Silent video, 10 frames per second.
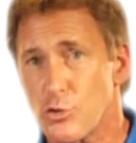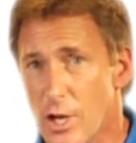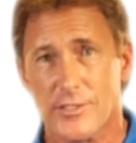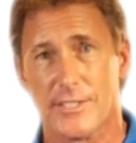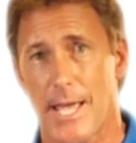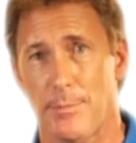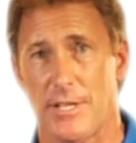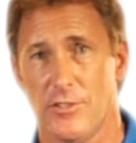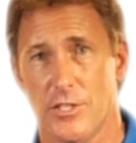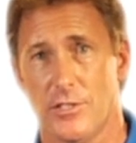trust
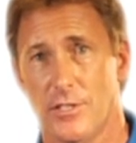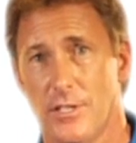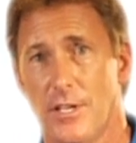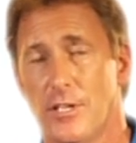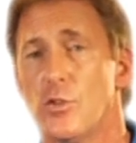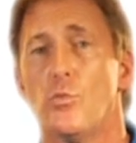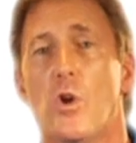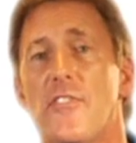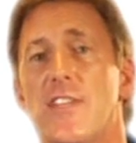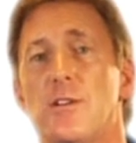Cabinet Vision to
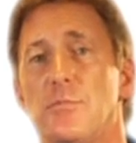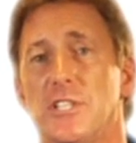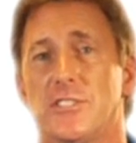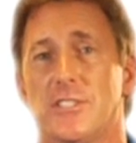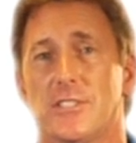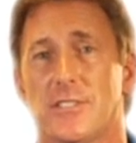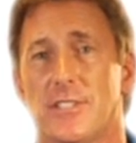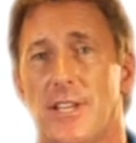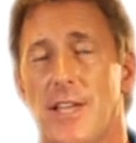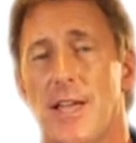run their business,
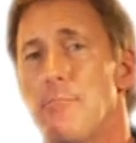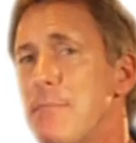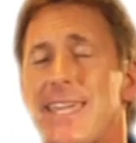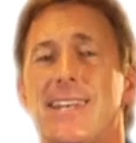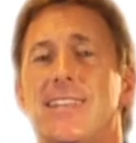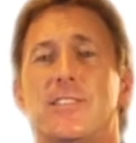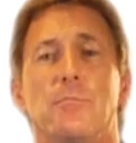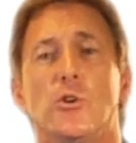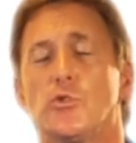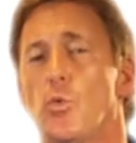making
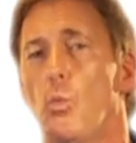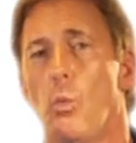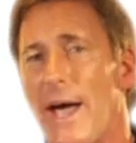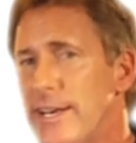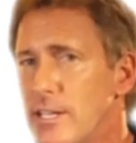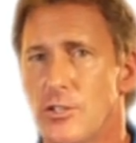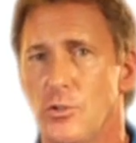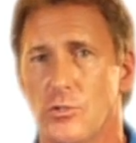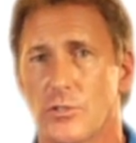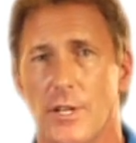it the most widely
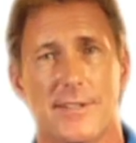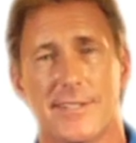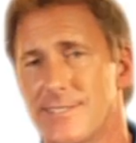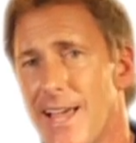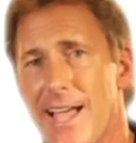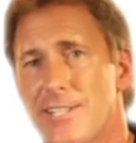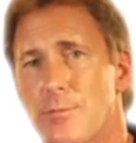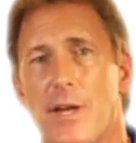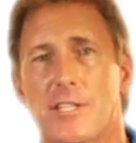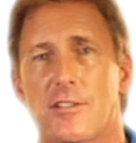used
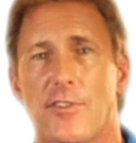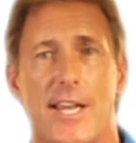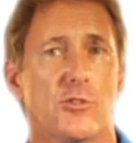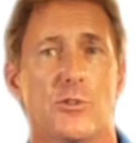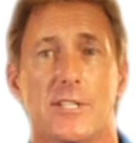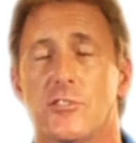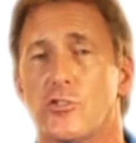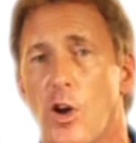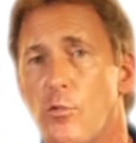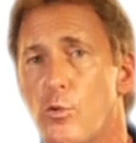design to manufacturing
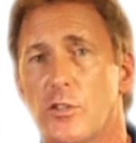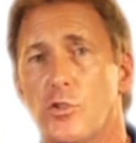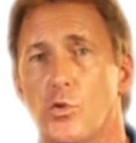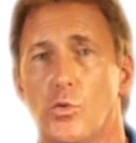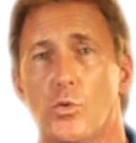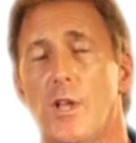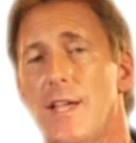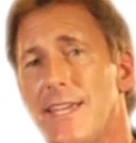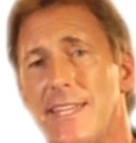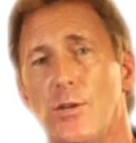software tool
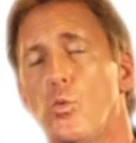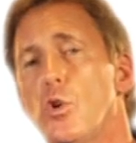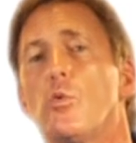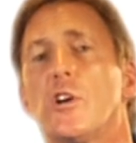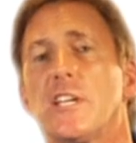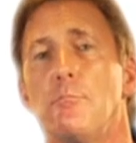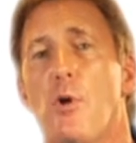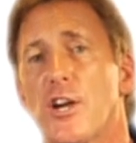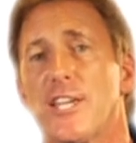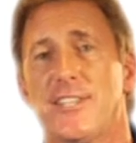in the
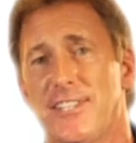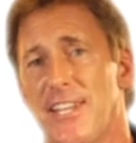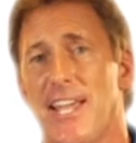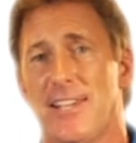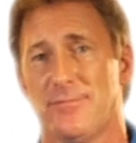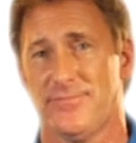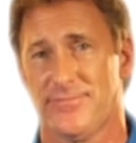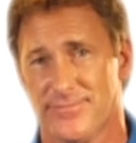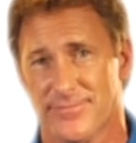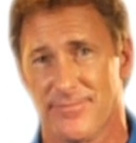woodworking market today.
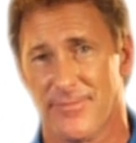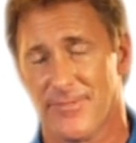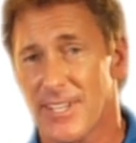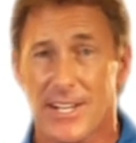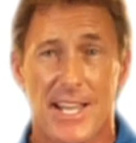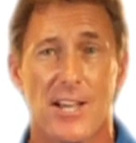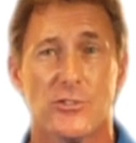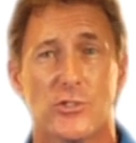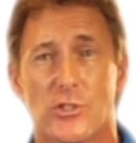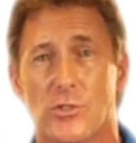It
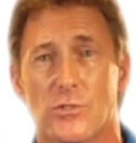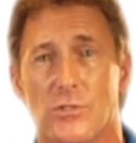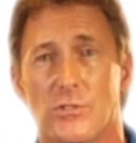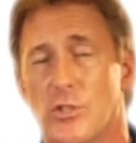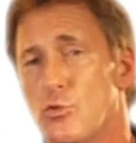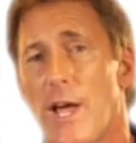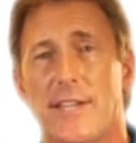allows you to